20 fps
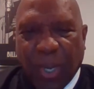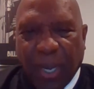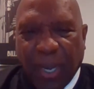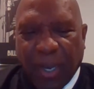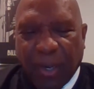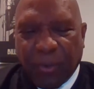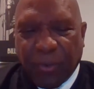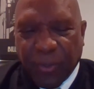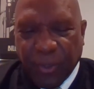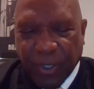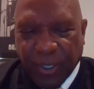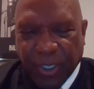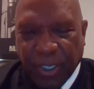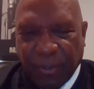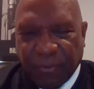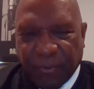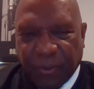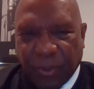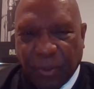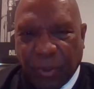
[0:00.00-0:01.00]
how they're
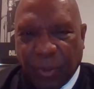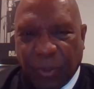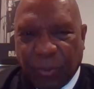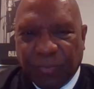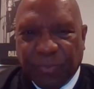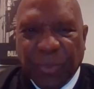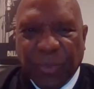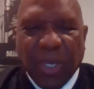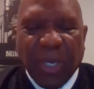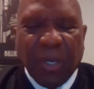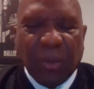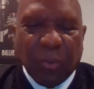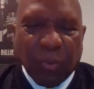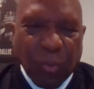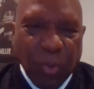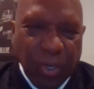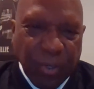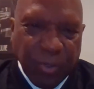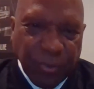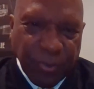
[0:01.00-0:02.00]
comfortable
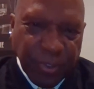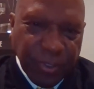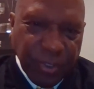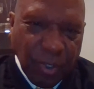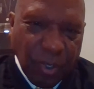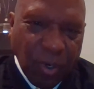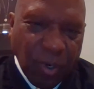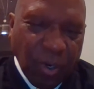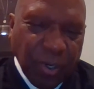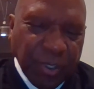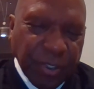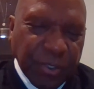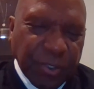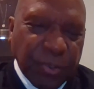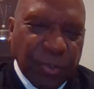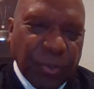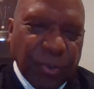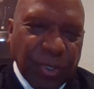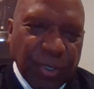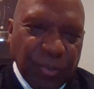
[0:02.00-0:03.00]
whether it's
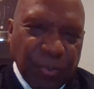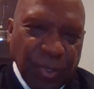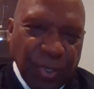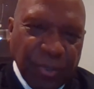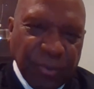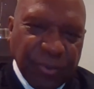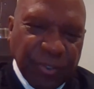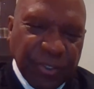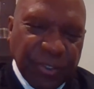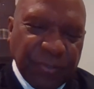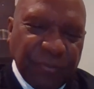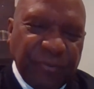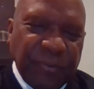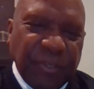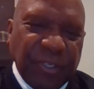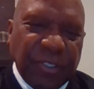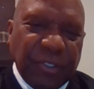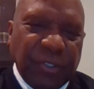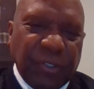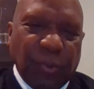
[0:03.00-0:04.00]
auditory, whether it's
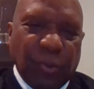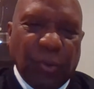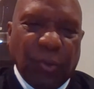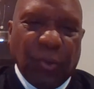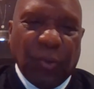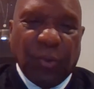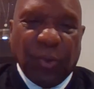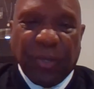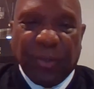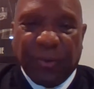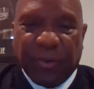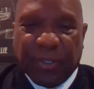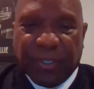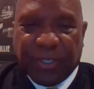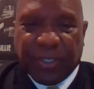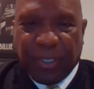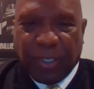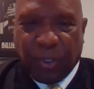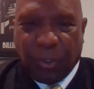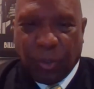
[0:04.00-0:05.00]
visual, whether
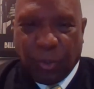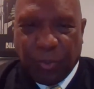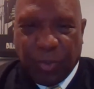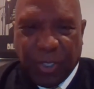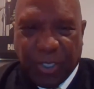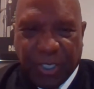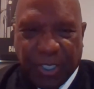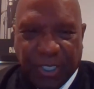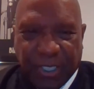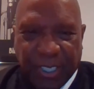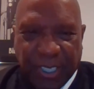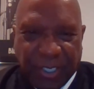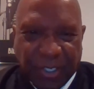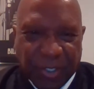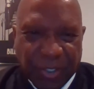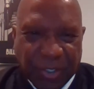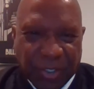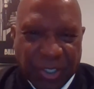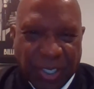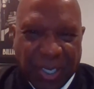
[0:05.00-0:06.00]
it's a little bit of
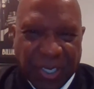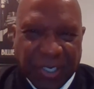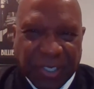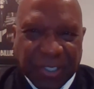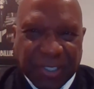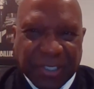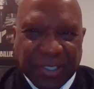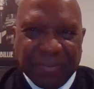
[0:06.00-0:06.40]
kinesthetic.